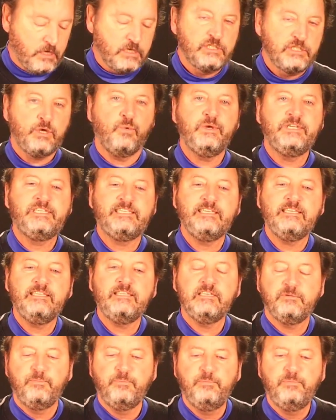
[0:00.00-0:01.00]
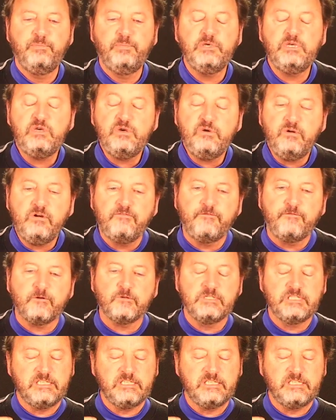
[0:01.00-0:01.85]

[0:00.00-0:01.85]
So we see this beautiful